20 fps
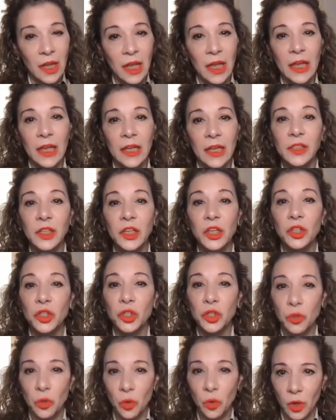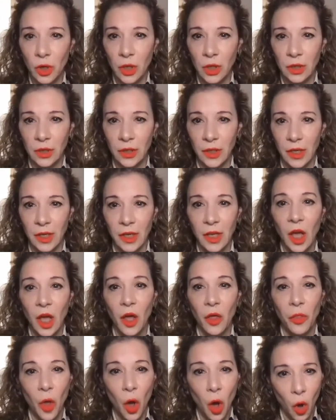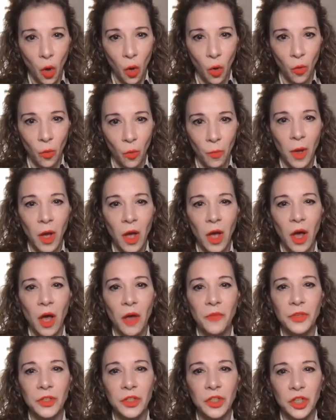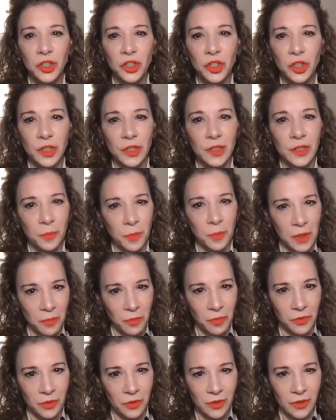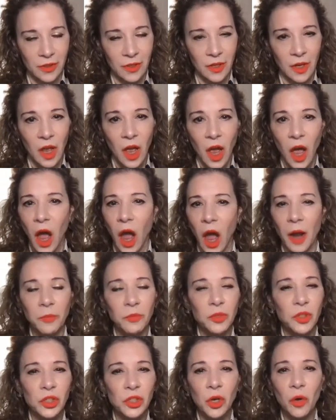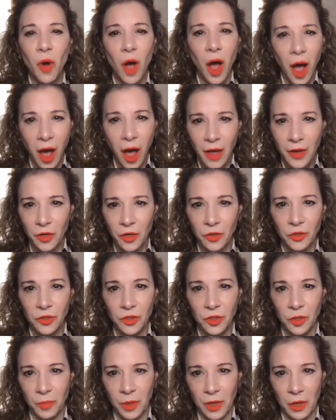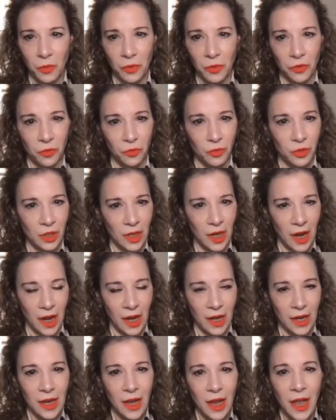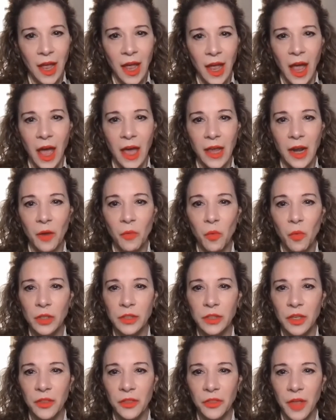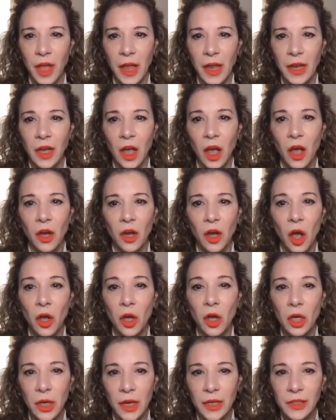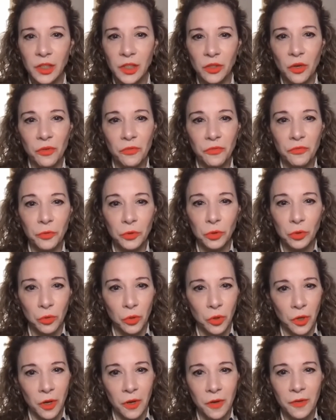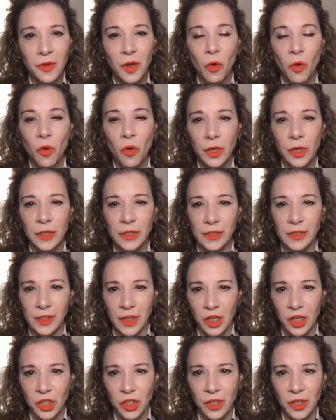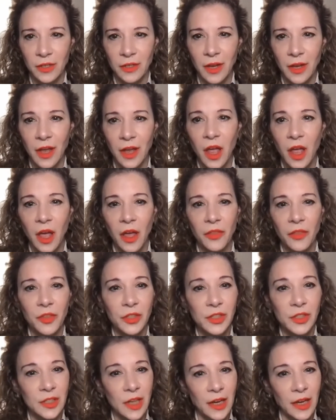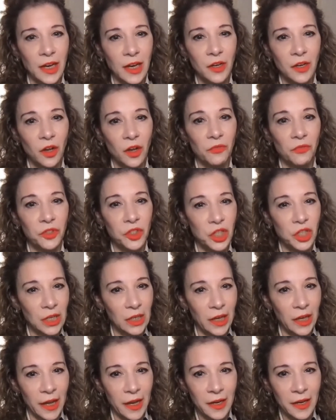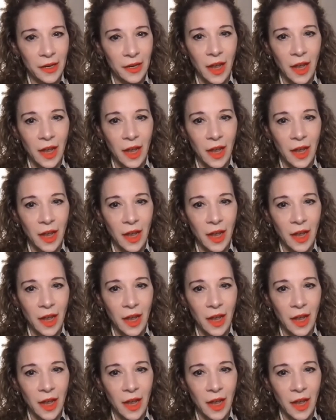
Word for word: is historically the home of Indigenous peoples. I'm so honored to be with you today, and I want to thank Congreso Futuro organization, the Senate of Chile,